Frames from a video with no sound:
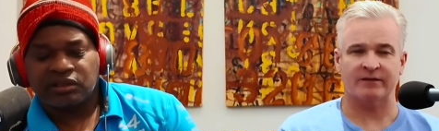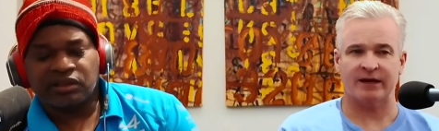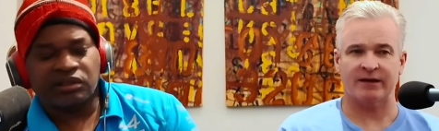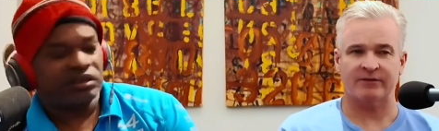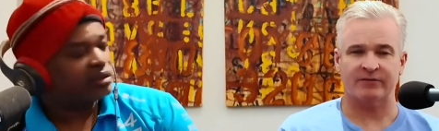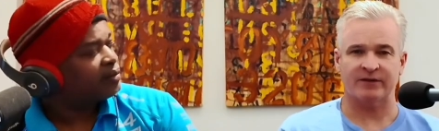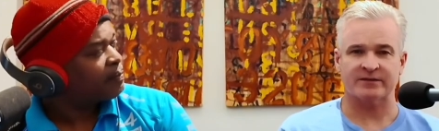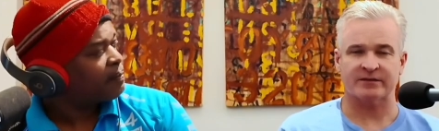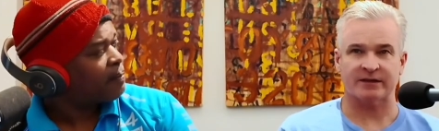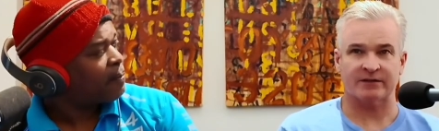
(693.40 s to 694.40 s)
Speaker 1: they haven't invested.
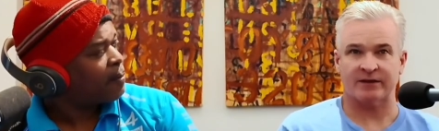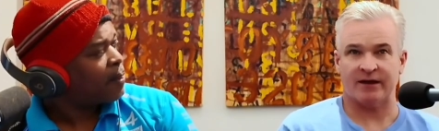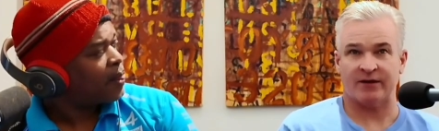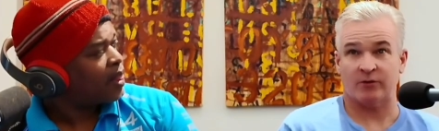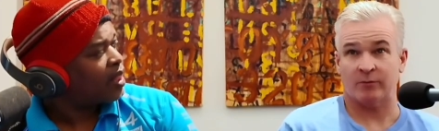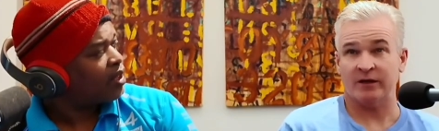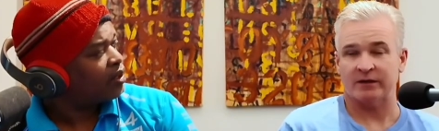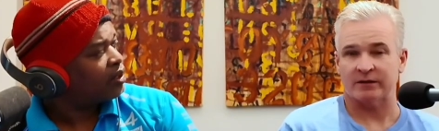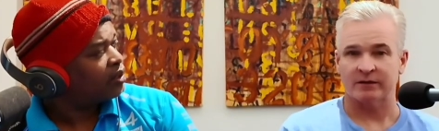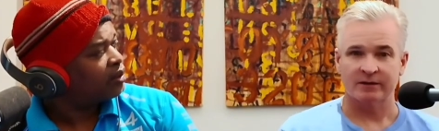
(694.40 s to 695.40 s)
They, they had no money.
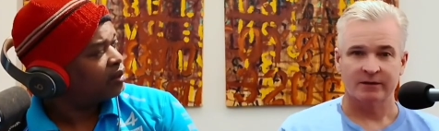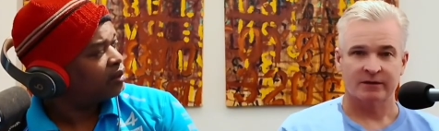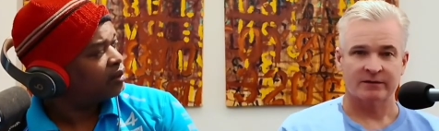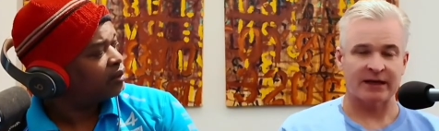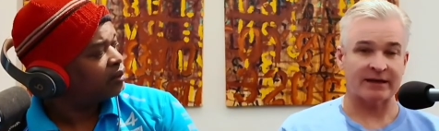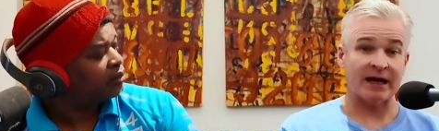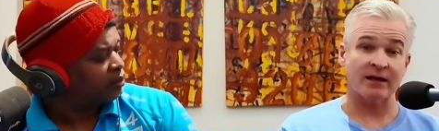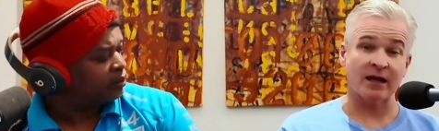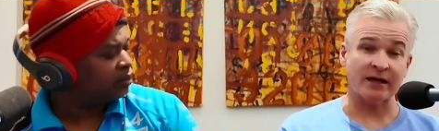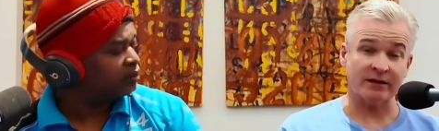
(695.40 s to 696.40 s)
They got
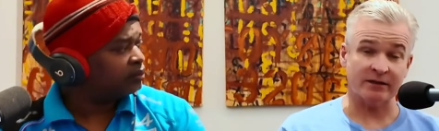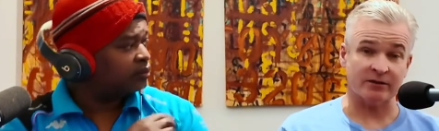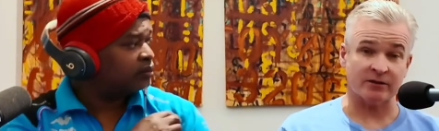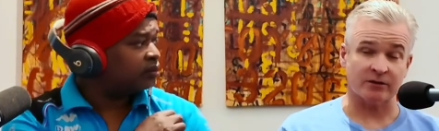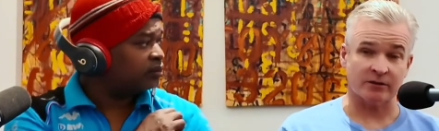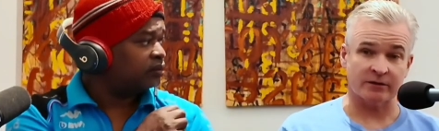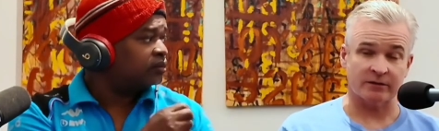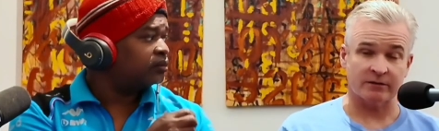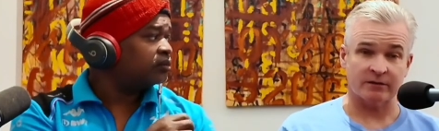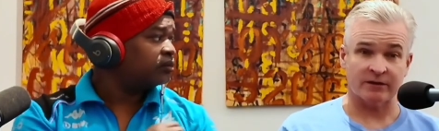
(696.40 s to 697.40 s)
lucky in the early,
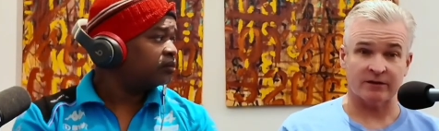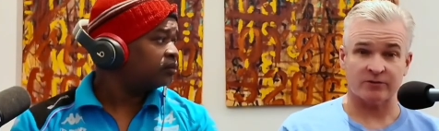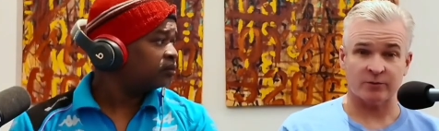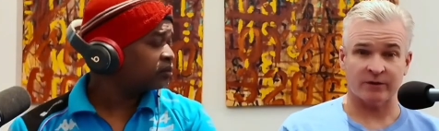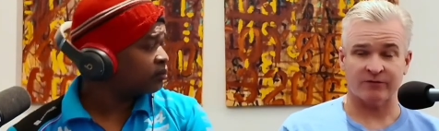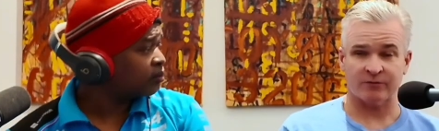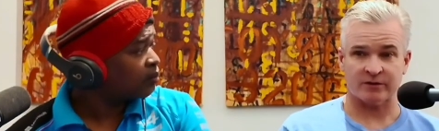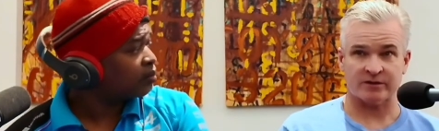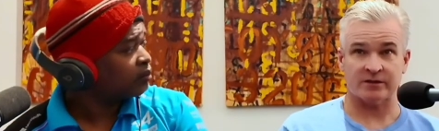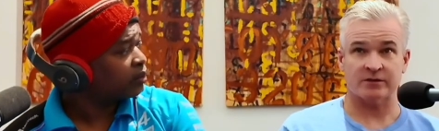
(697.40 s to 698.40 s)
in the twenty
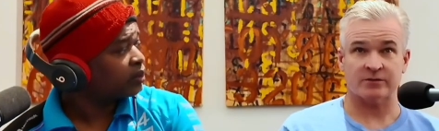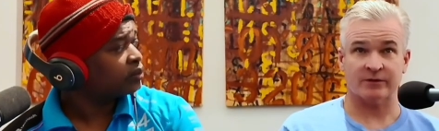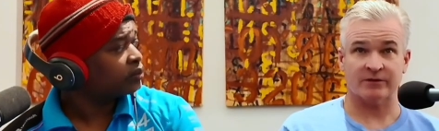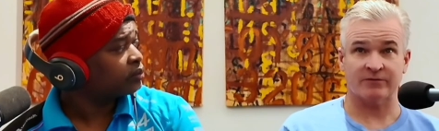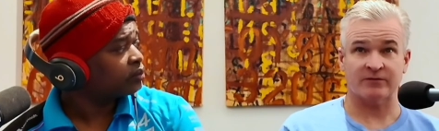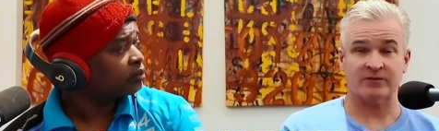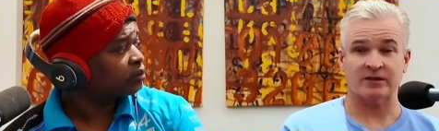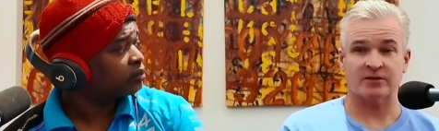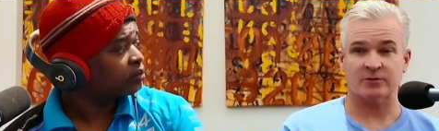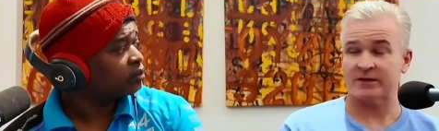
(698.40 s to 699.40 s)
fourteen, twenty fifteen, and
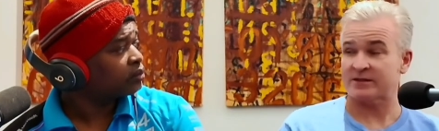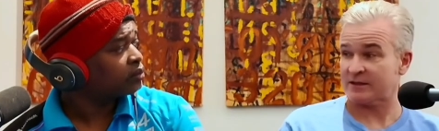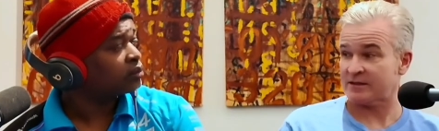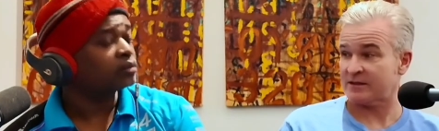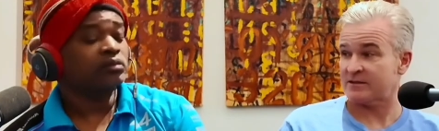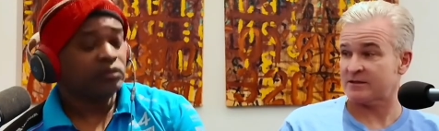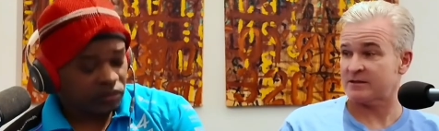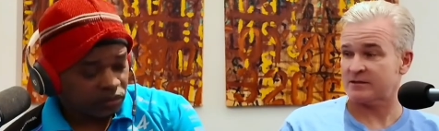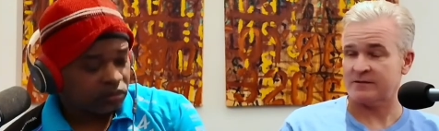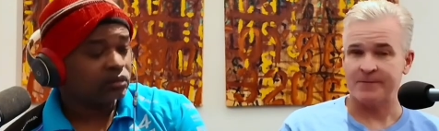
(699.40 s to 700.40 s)
twenty sixteen
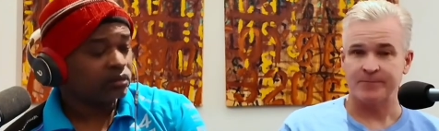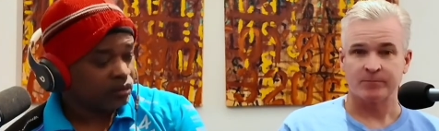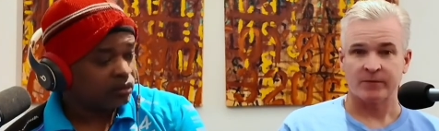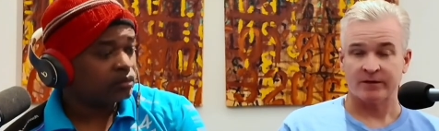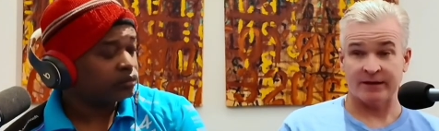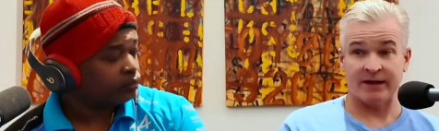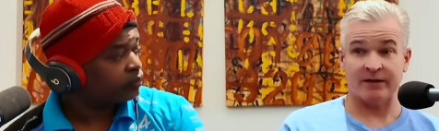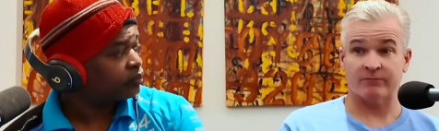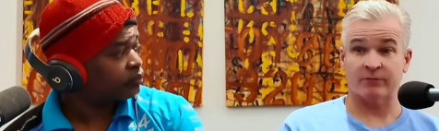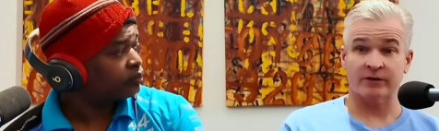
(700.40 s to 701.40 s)
season. They had
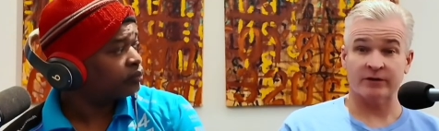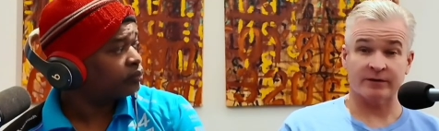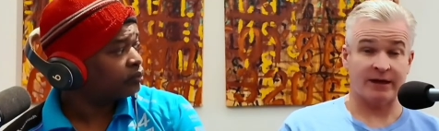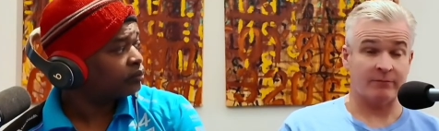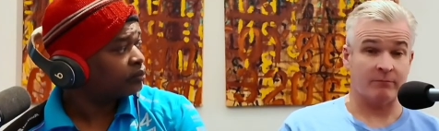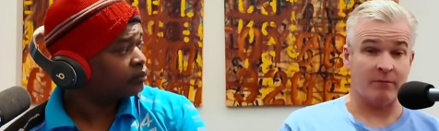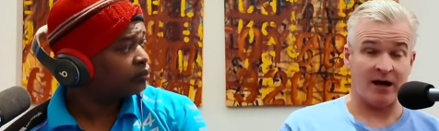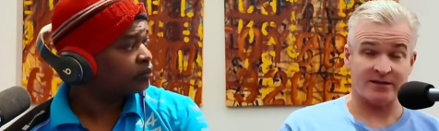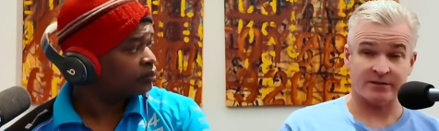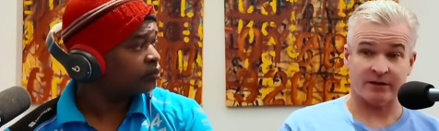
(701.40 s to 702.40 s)
really good, they had
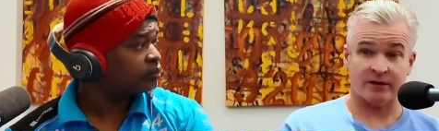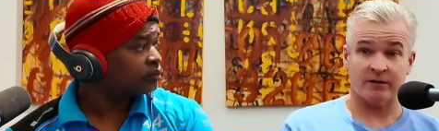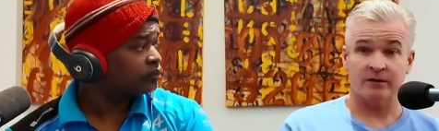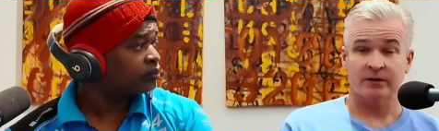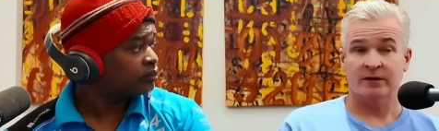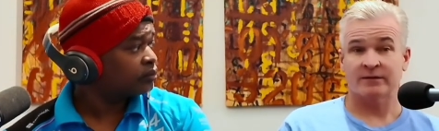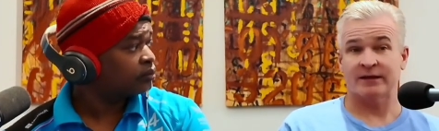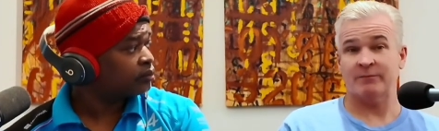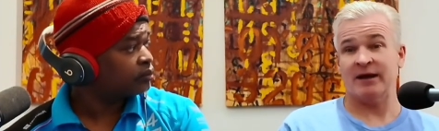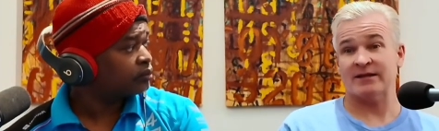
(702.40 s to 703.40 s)
Massa there. They had
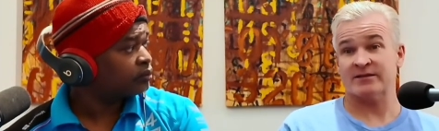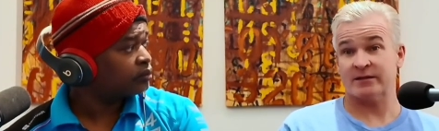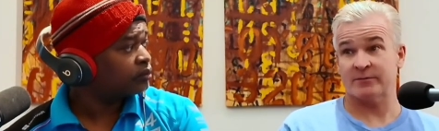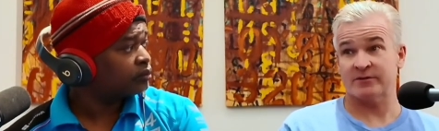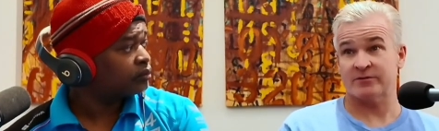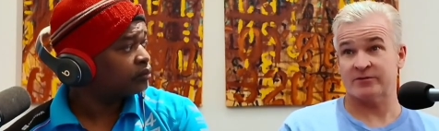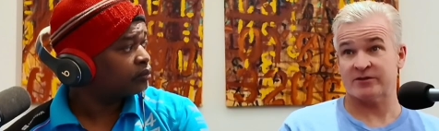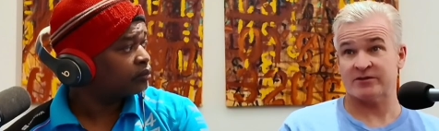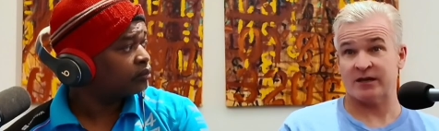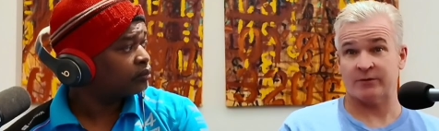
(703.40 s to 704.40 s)
Pat Simmons, who just
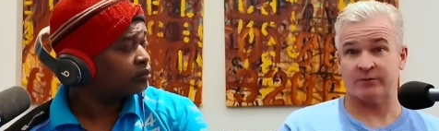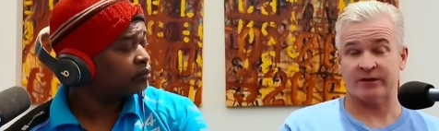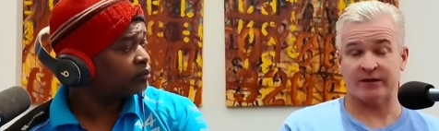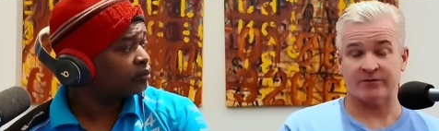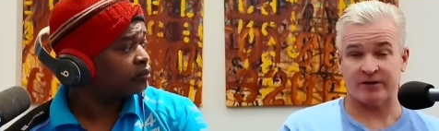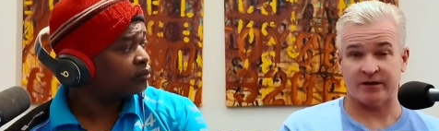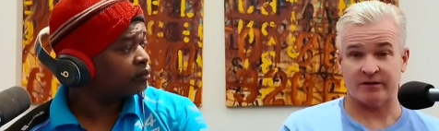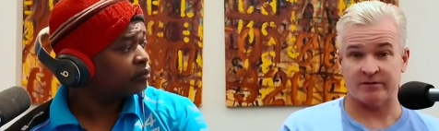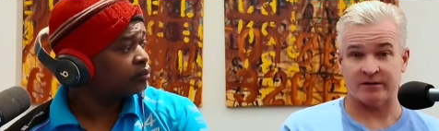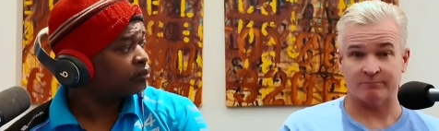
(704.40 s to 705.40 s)
signed with the Andretti
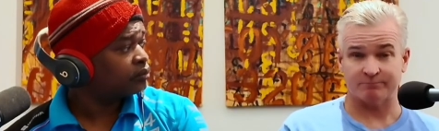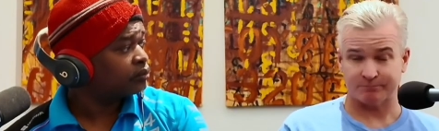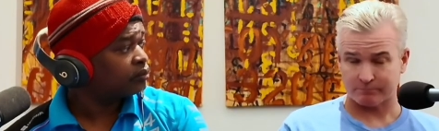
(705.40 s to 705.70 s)
team.